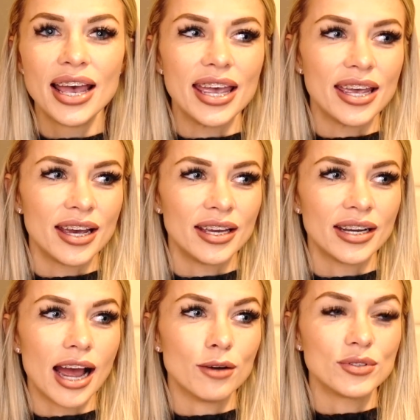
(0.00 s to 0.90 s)
and
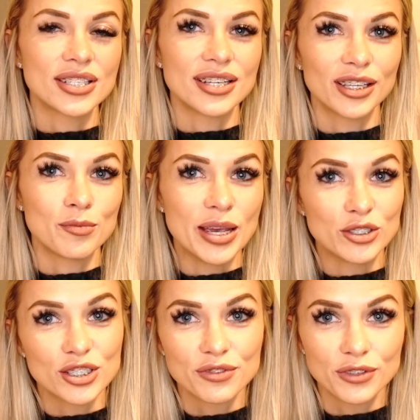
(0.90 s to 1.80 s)
I was stuck in the
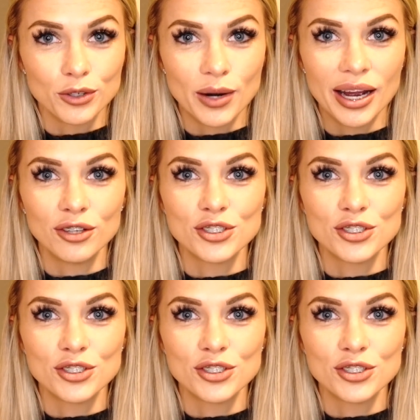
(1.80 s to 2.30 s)
matrix for a while,